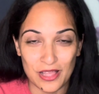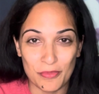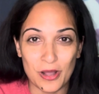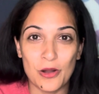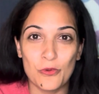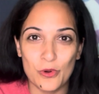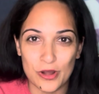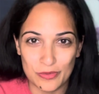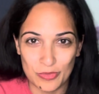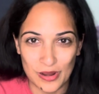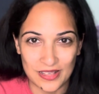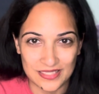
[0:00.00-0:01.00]
up, a
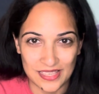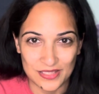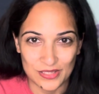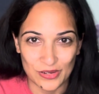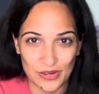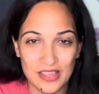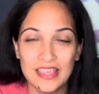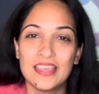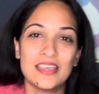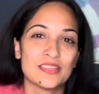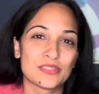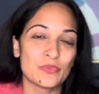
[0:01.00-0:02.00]
word processor.
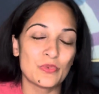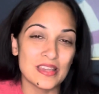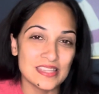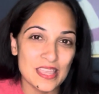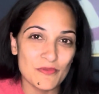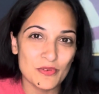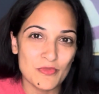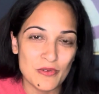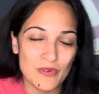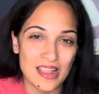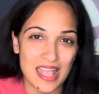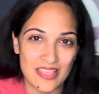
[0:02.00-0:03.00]
So one day when we
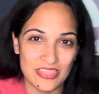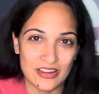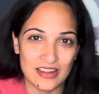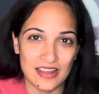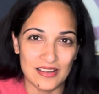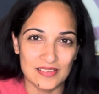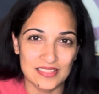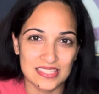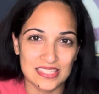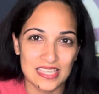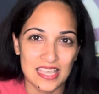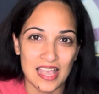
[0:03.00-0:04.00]
were at their
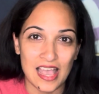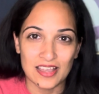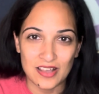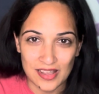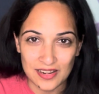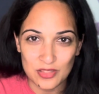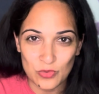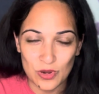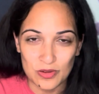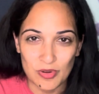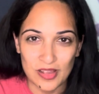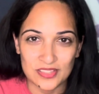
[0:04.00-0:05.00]
house, I got on the
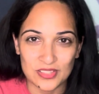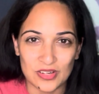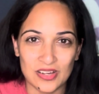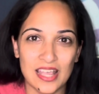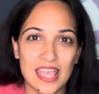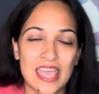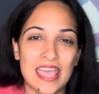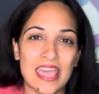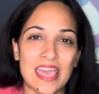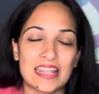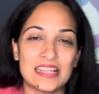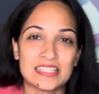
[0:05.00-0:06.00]
word processor
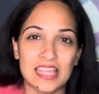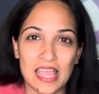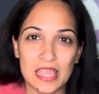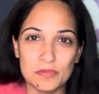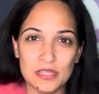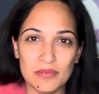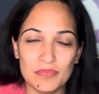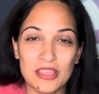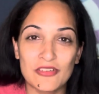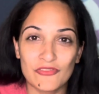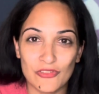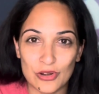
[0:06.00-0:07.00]
and I typed up my
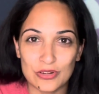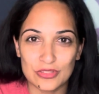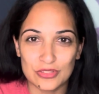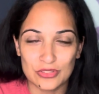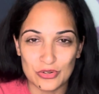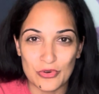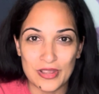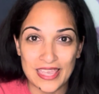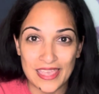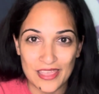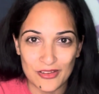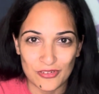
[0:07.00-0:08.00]
first
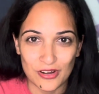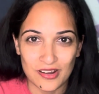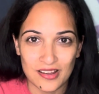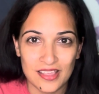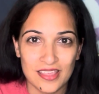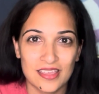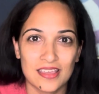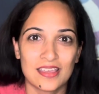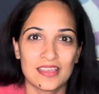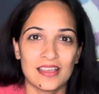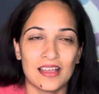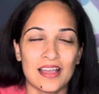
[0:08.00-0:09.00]
story ever.
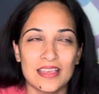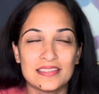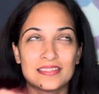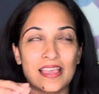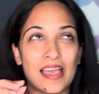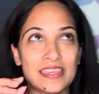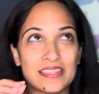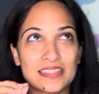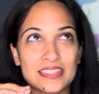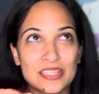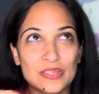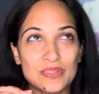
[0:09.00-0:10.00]
I can
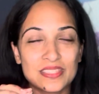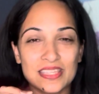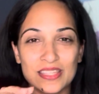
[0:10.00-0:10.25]
still see